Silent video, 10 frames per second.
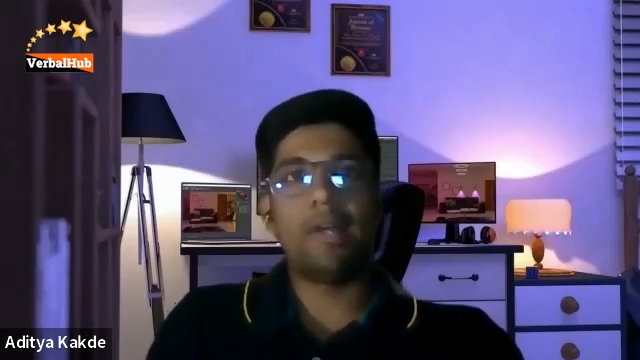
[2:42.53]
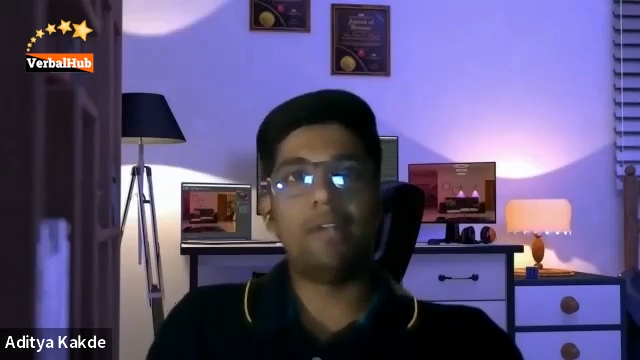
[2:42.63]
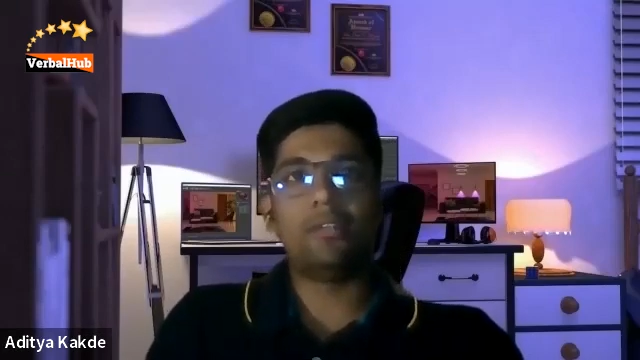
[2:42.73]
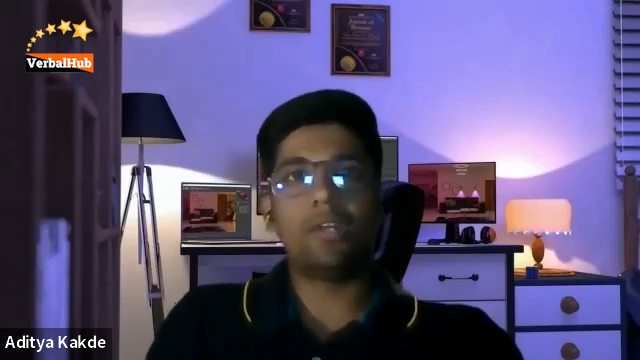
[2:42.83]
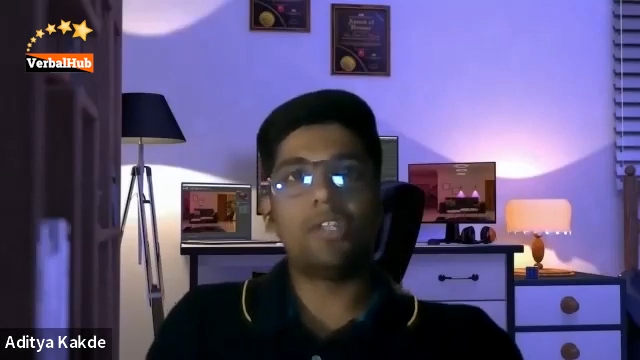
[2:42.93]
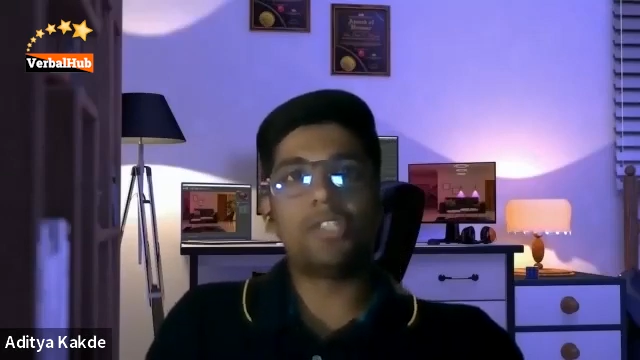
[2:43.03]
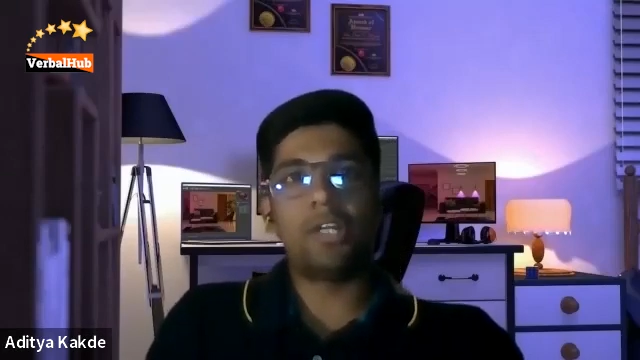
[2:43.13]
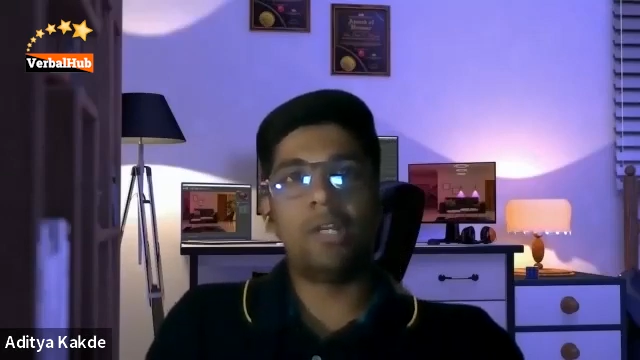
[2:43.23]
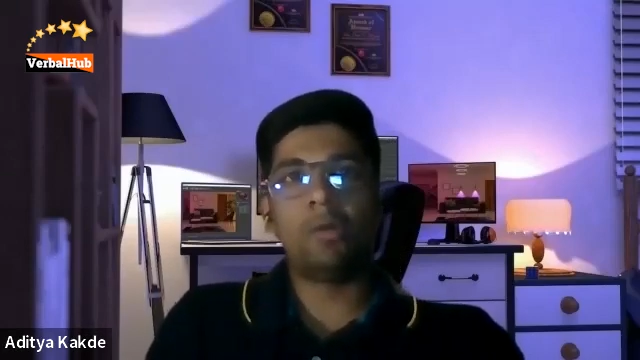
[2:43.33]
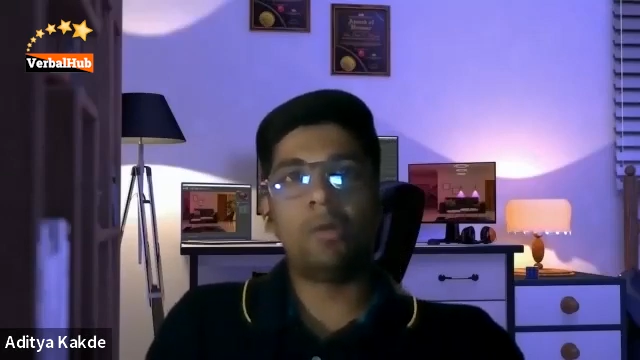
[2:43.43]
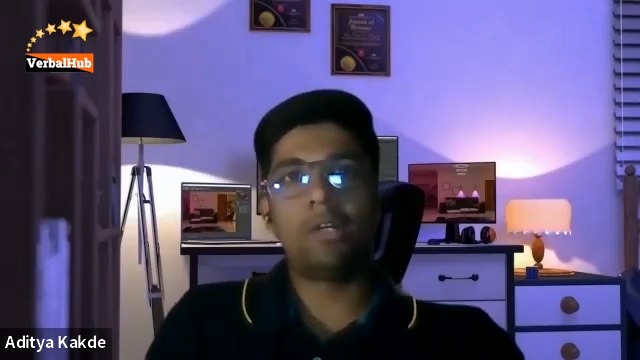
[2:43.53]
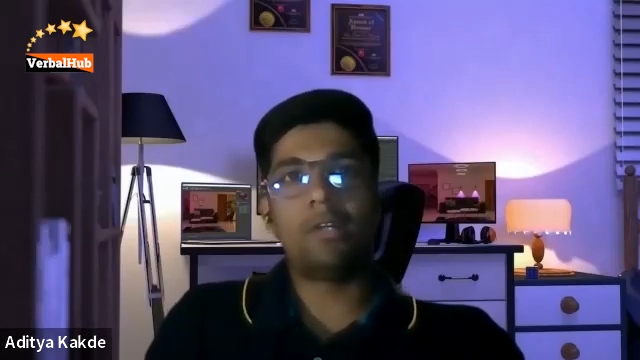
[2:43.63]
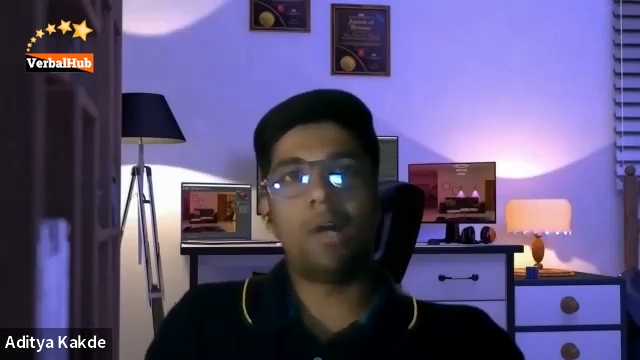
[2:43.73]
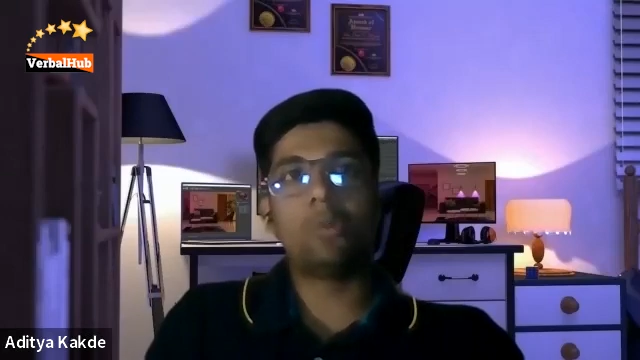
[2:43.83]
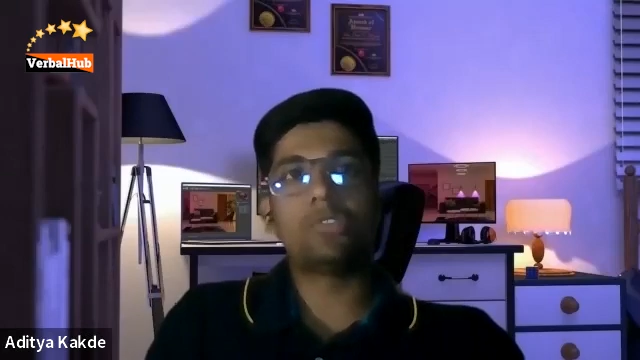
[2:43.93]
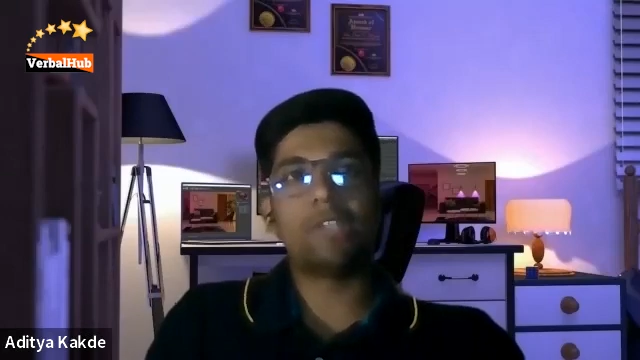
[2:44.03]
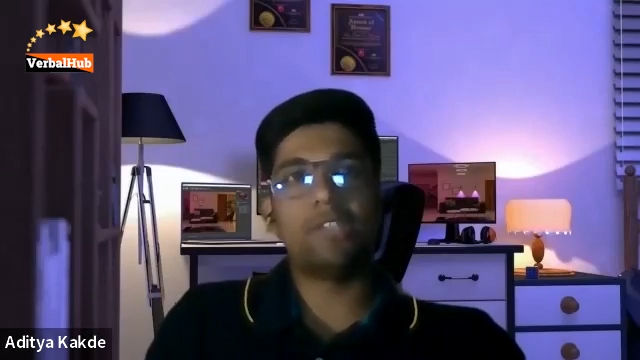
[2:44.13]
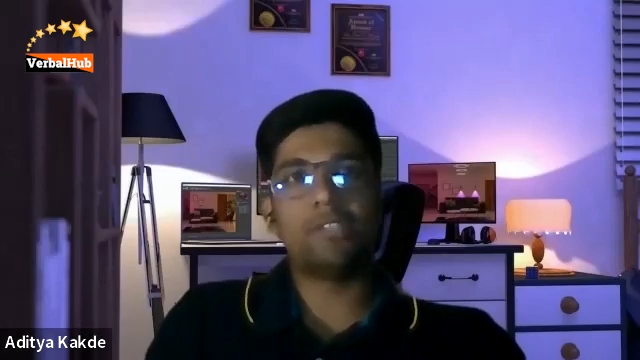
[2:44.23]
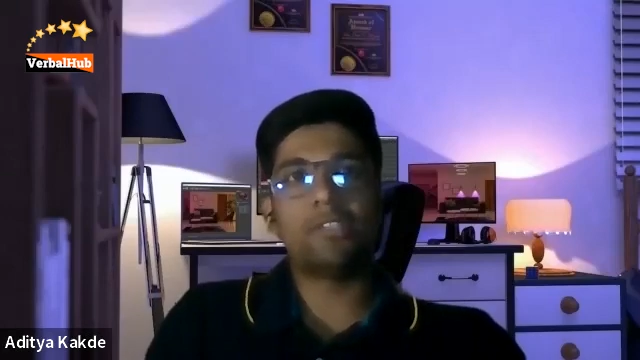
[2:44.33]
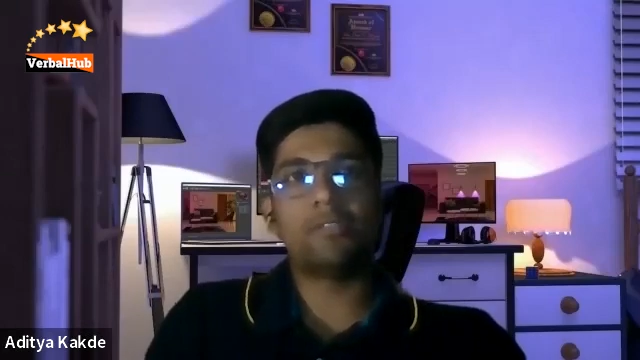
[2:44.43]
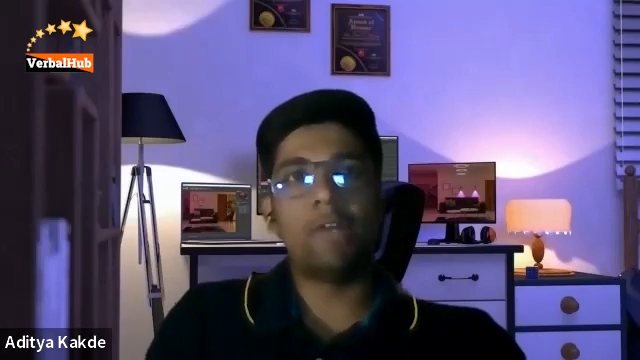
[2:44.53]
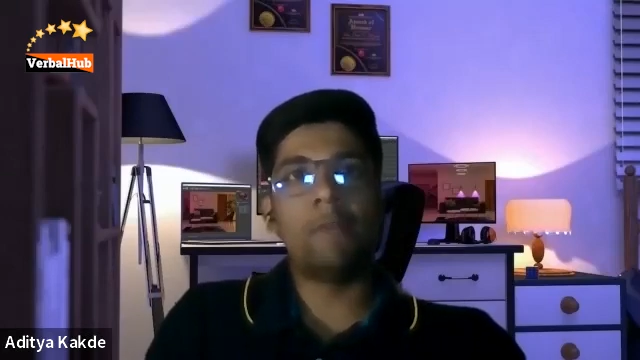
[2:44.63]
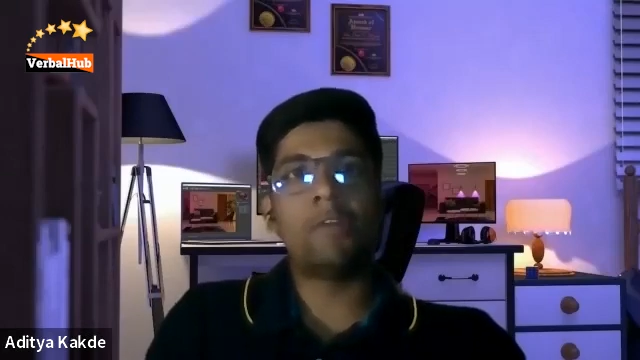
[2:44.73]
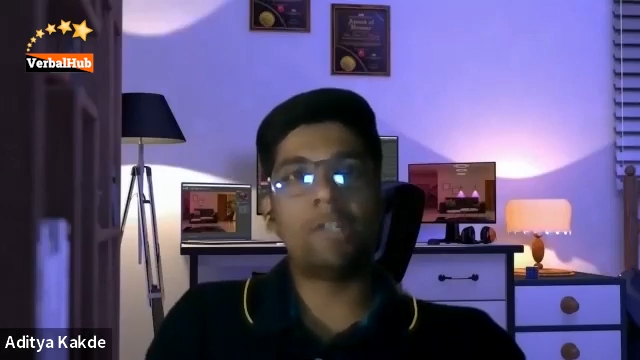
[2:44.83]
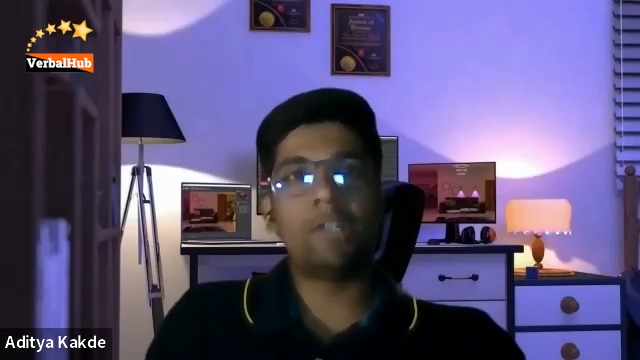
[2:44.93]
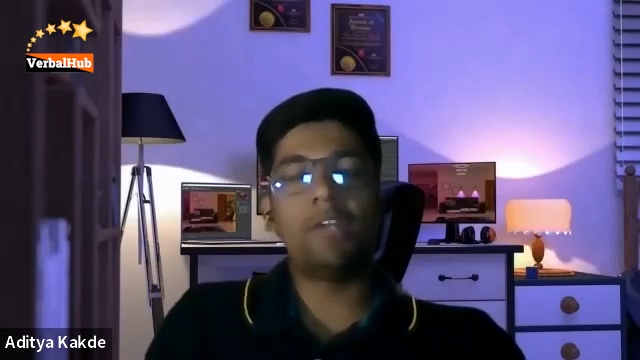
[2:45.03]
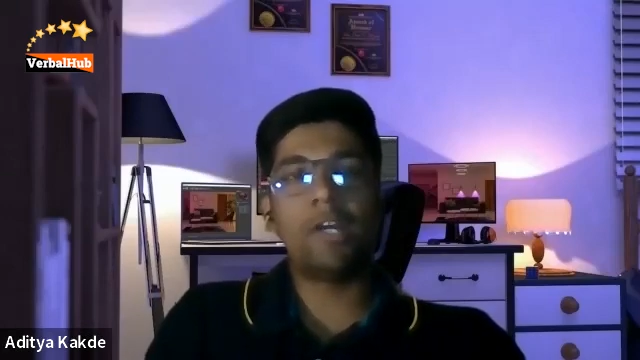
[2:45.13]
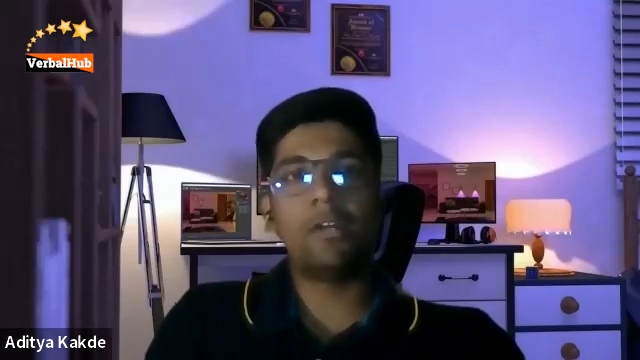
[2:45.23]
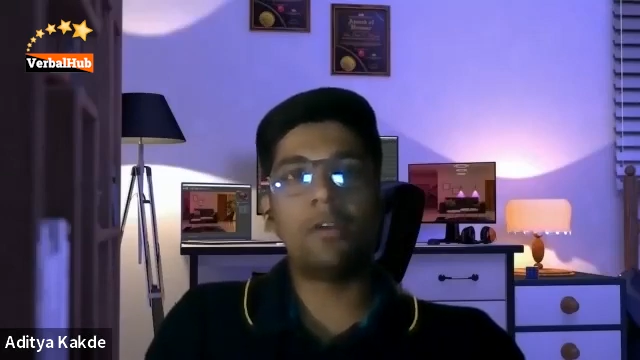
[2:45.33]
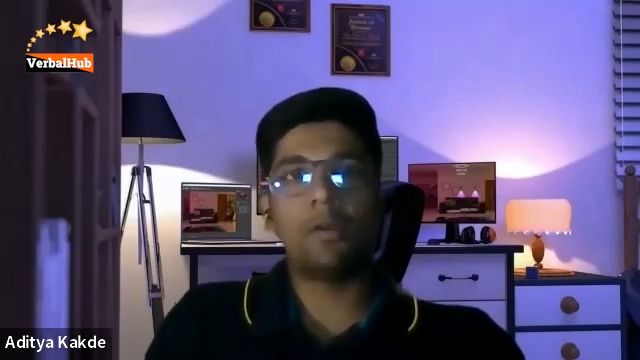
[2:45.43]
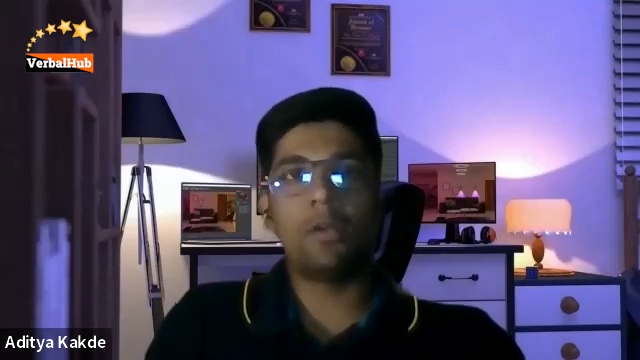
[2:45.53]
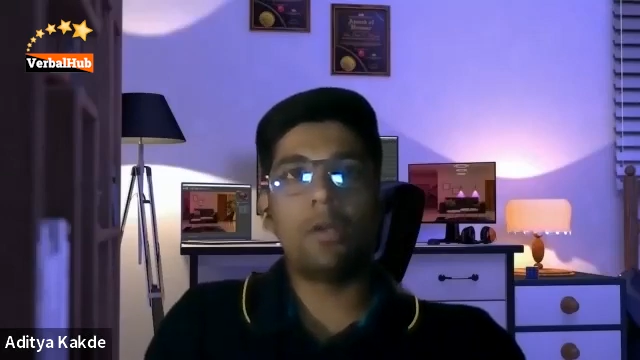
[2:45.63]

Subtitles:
and scheduling doubt sessions whenever needed.